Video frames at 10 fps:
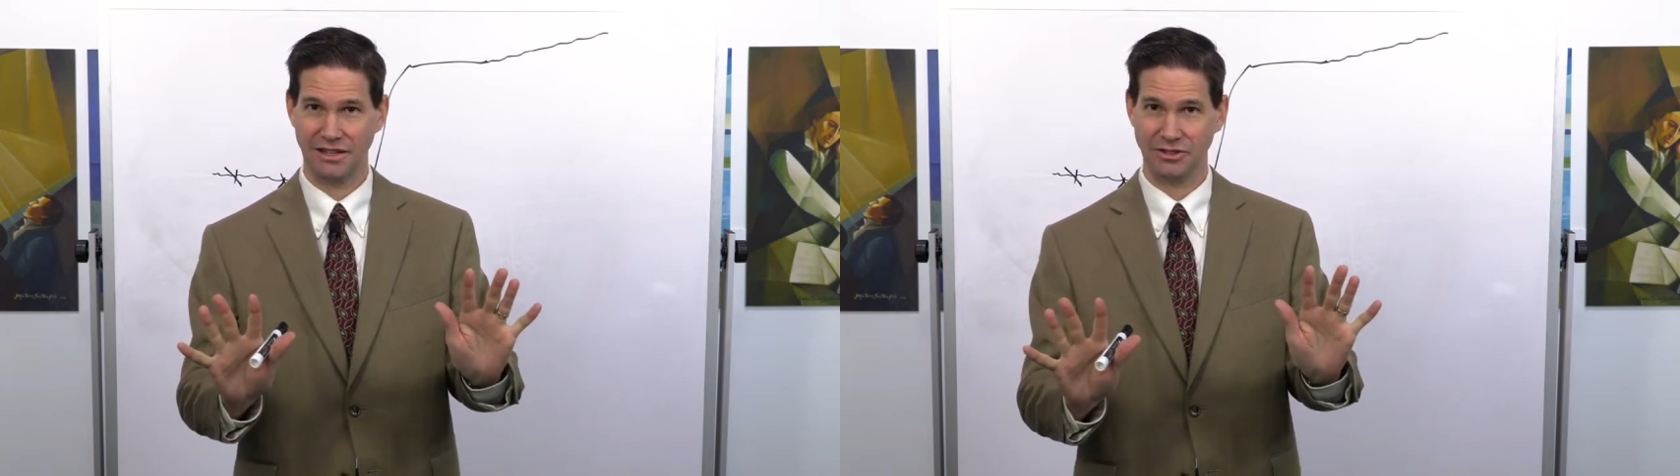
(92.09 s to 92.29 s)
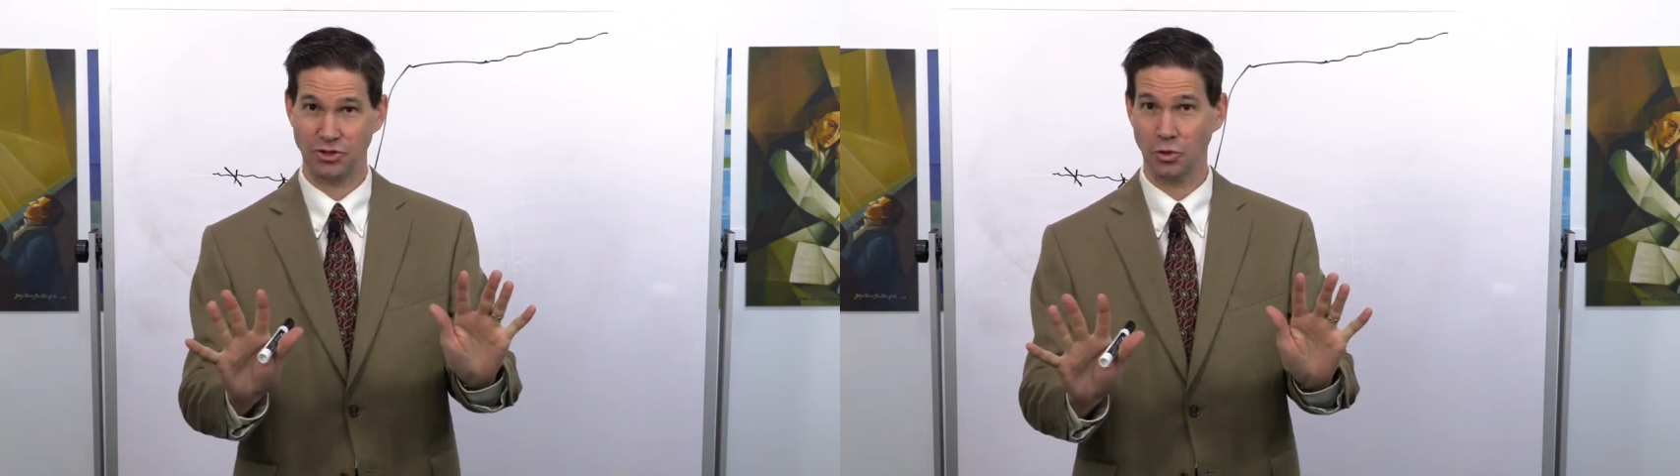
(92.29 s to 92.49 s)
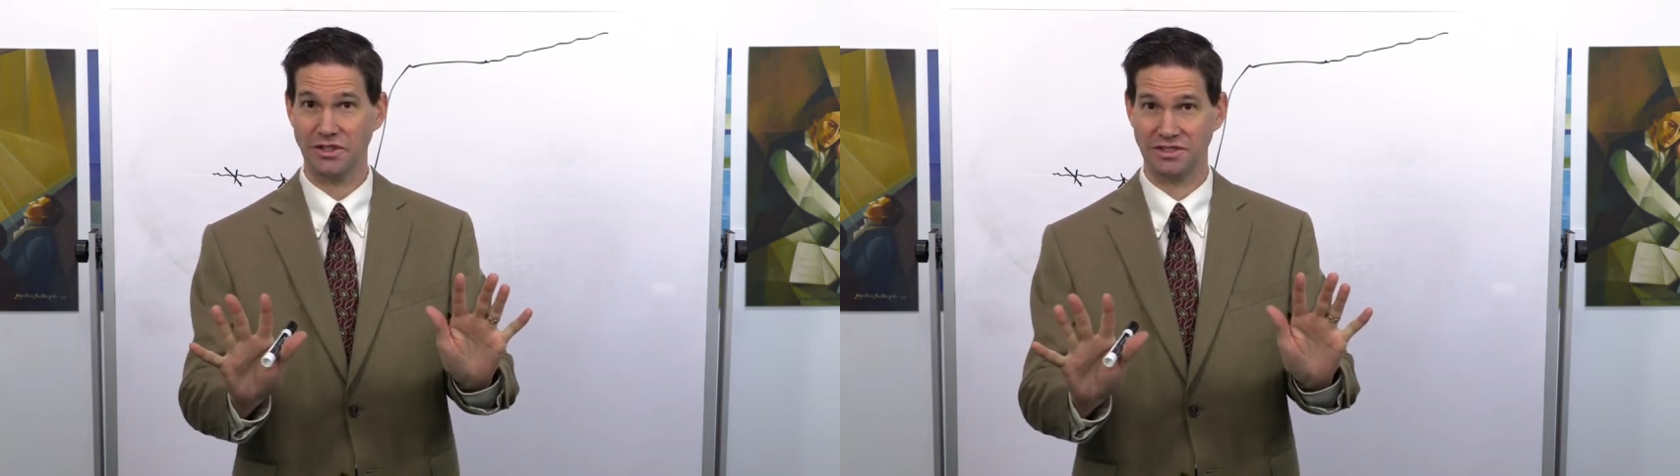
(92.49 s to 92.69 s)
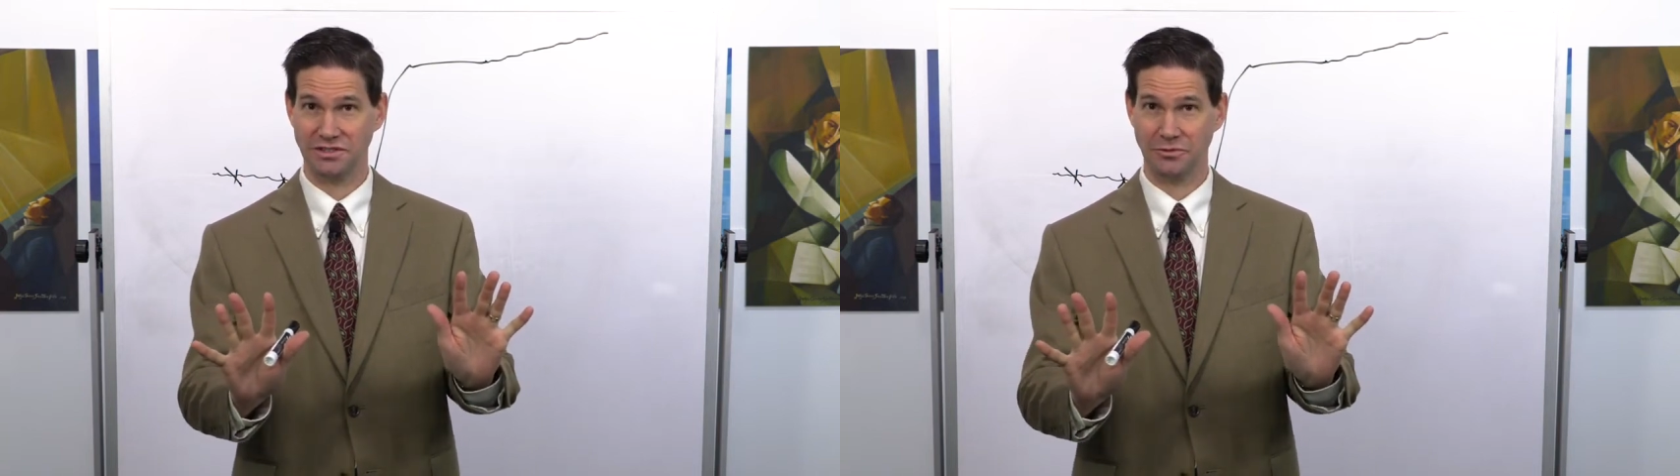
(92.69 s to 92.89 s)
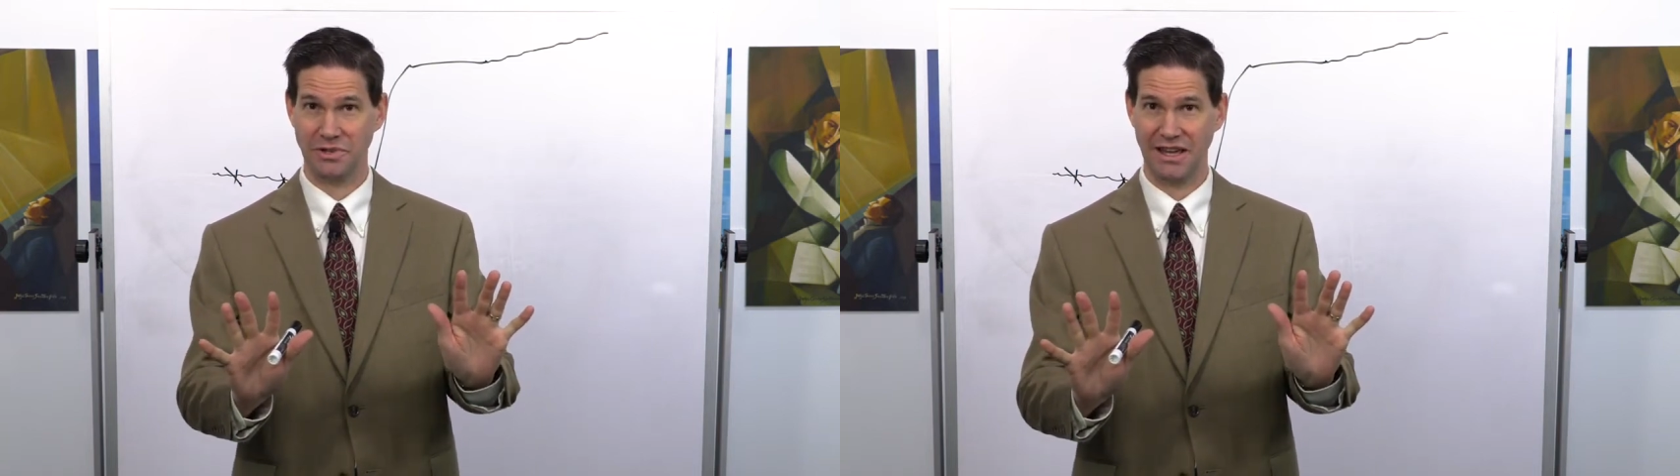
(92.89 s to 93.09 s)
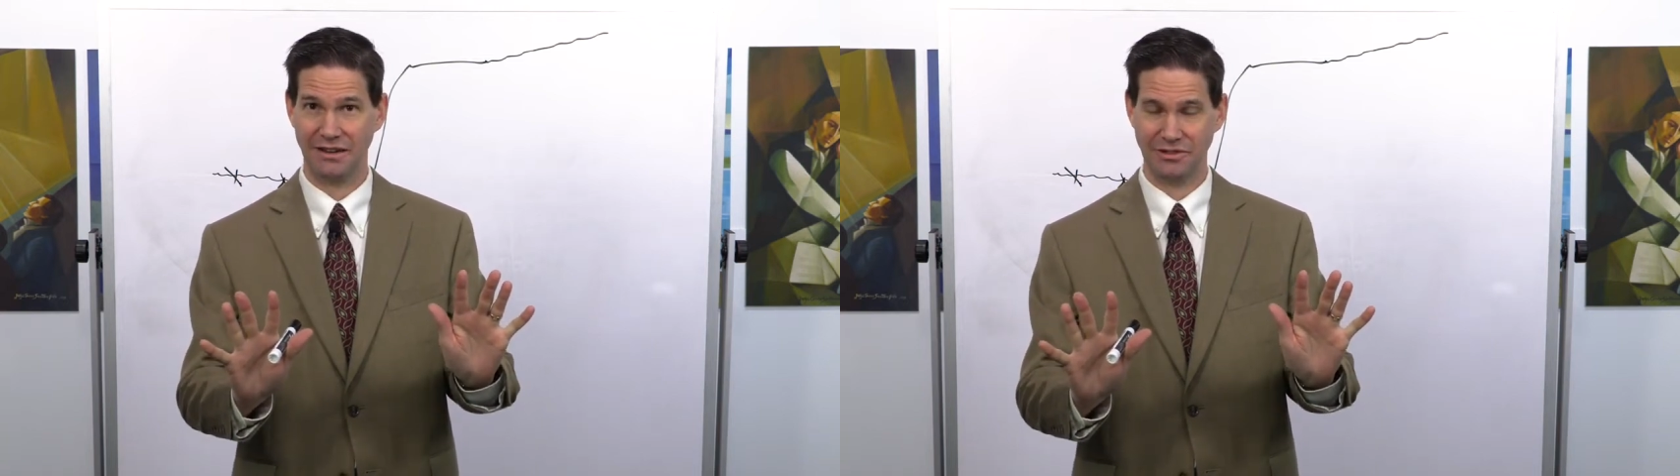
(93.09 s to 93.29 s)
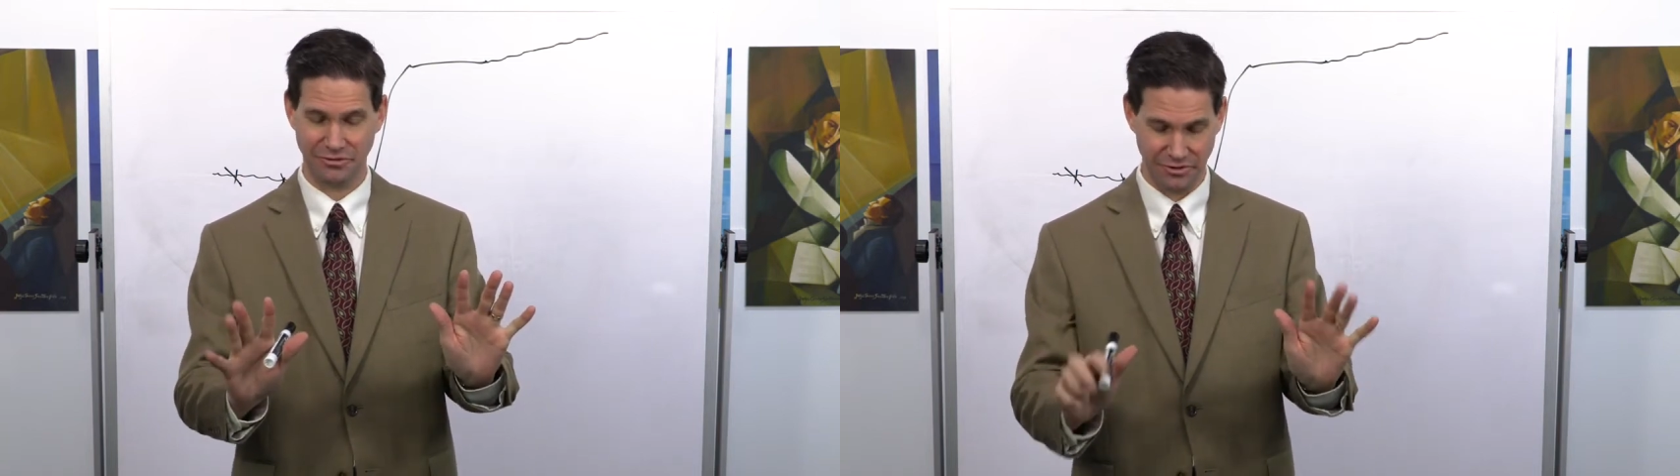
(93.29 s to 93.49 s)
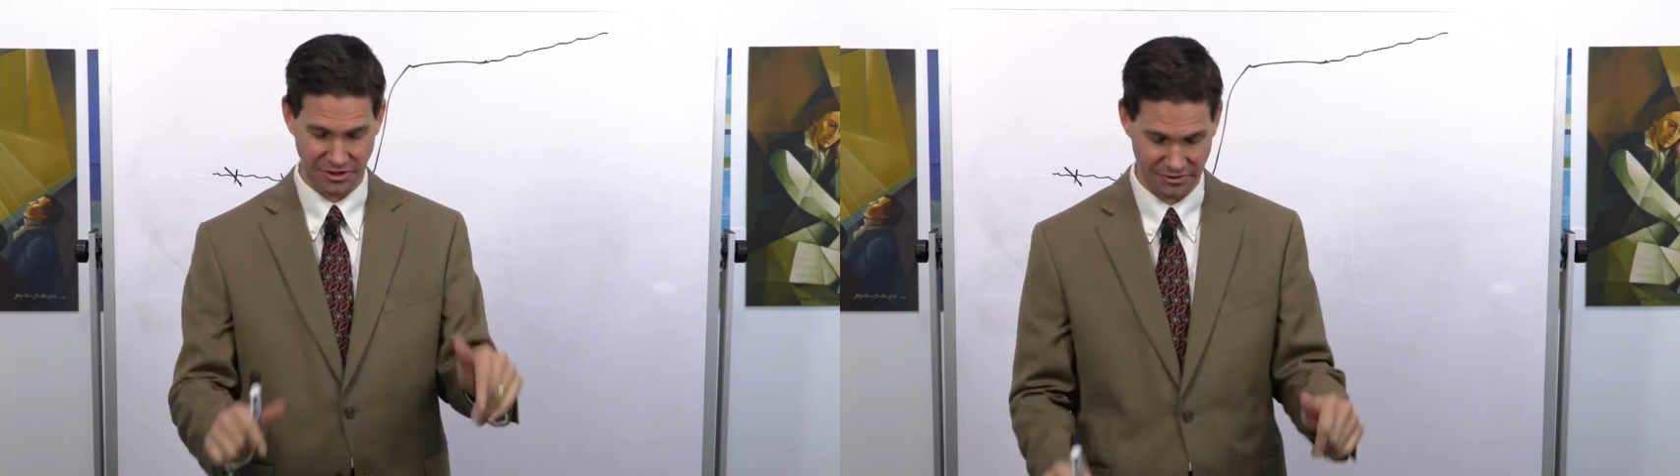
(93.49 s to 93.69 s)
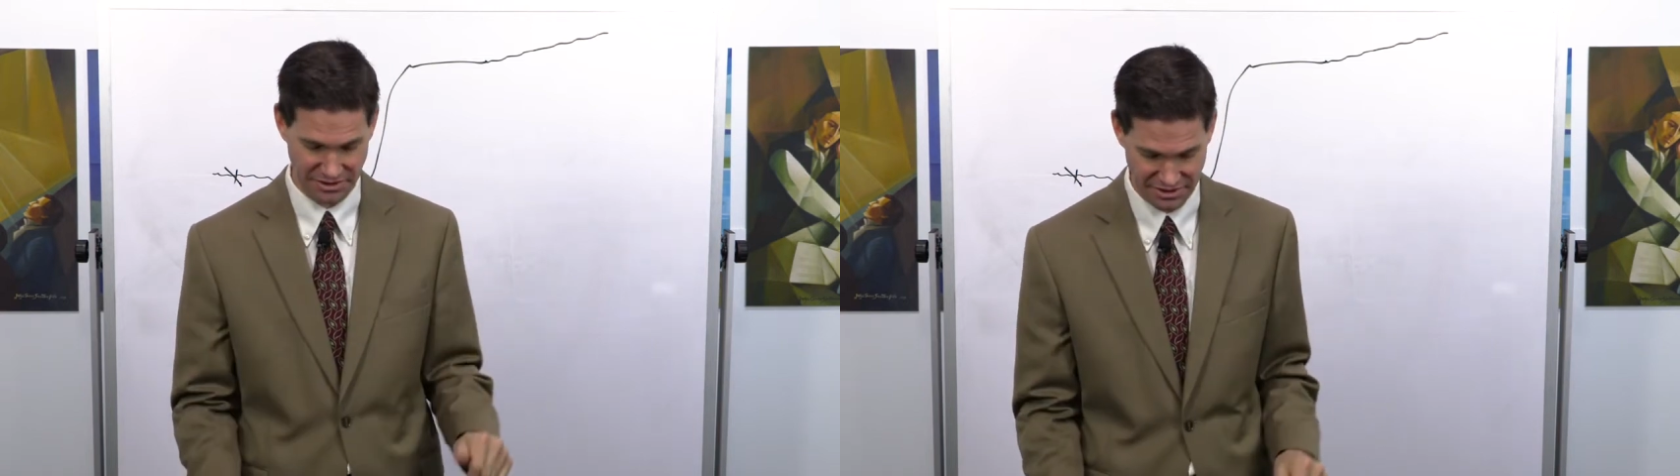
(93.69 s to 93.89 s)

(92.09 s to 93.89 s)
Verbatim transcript: uh, choices that we have in front of